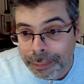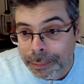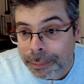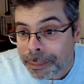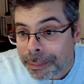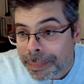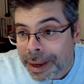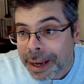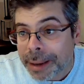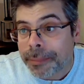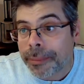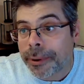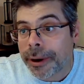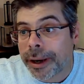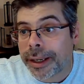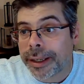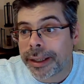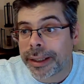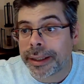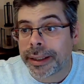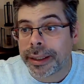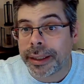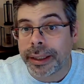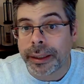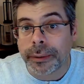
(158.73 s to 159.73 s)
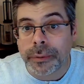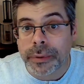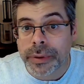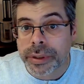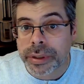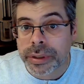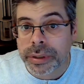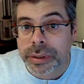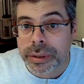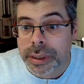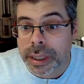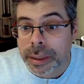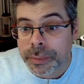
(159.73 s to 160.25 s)
My branding here
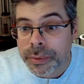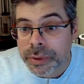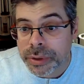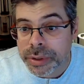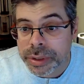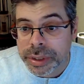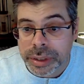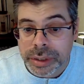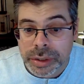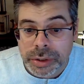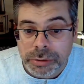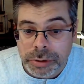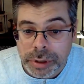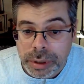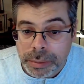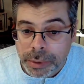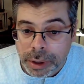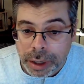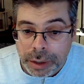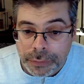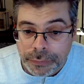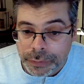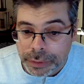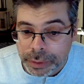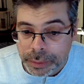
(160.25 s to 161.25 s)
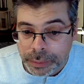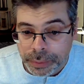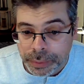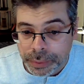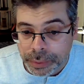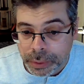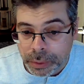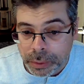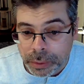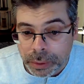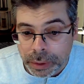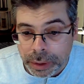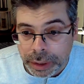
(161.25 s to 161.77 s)
I'm using StreamYard for the
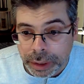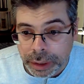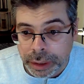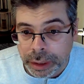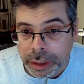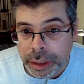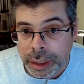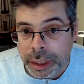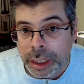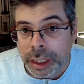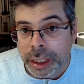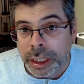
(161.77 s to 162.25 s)
recording.